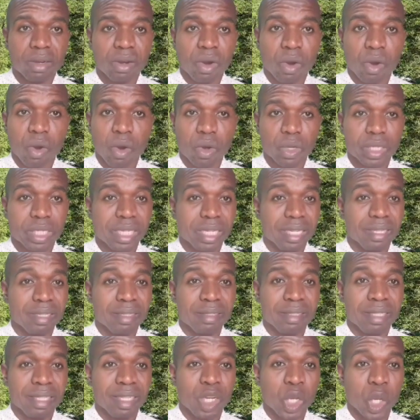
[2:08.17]
or
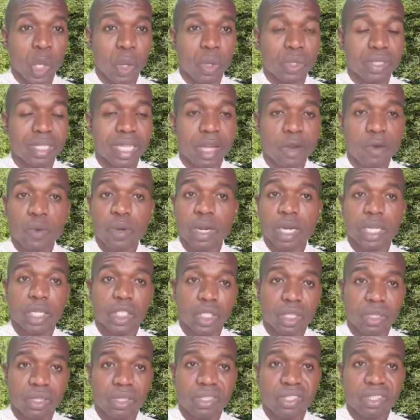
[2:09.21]
the laws and
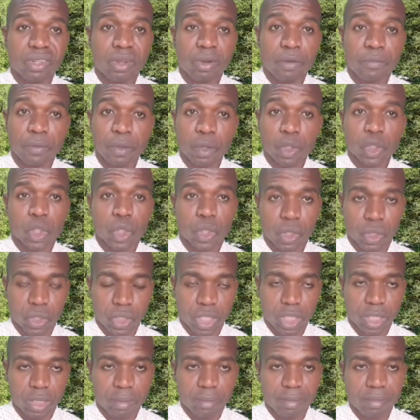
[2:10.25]
regulations of your
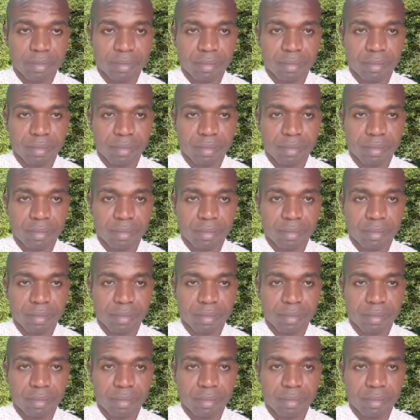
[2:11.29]
church.